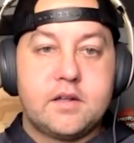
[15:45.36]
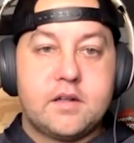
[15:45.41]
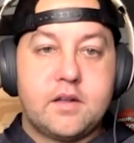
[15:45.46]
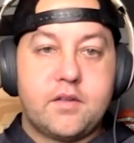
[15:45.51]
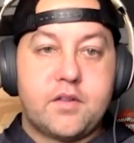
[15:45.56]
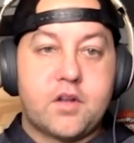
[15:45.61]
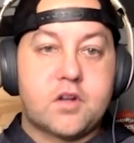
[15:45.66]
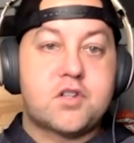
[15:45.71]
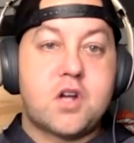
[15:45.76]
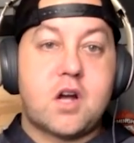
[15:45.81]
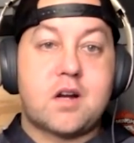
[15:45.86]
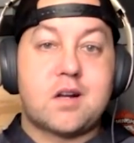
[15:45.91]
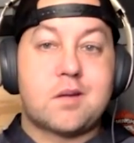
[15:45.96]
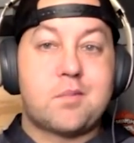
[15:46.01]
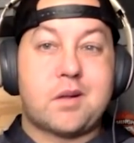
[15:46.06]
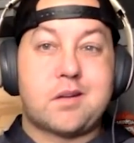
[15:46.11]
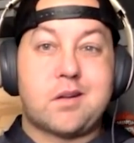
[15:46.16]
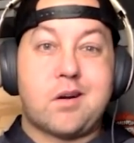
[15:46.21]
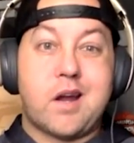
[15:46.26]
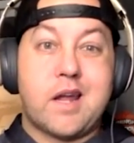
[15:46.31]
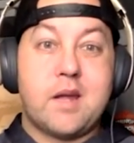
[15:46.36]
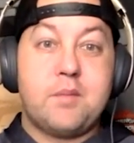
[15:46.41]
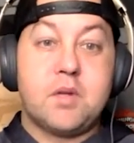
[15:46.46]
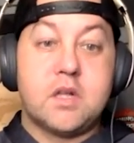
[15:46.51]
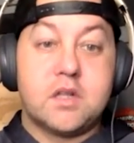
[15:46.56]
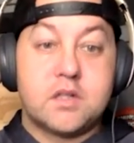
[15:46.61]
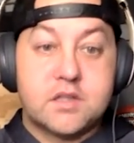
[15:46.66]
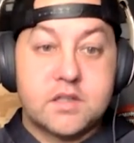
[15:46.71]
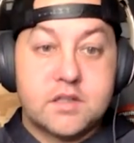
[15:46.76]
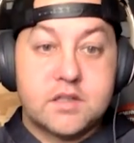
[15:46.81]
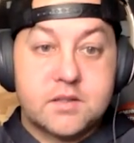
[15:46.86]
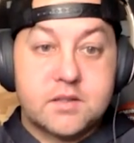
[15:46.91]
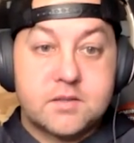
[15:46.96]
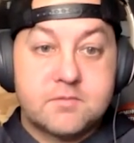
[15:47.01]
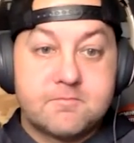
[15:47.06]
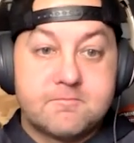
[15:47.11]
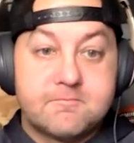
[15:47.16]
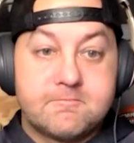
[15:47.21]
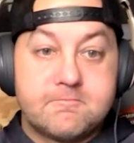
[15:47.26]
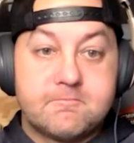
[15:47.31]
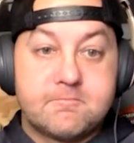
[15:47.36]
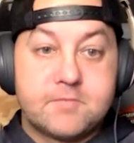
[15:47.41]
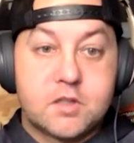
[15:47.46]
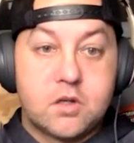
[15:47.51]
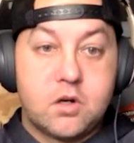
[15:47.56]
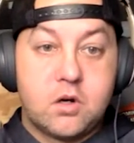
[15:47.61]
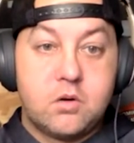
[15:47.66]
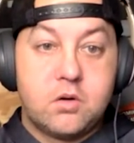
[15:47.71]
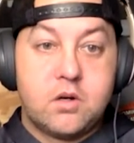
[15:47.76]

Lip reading: they're talking about their ambulances. So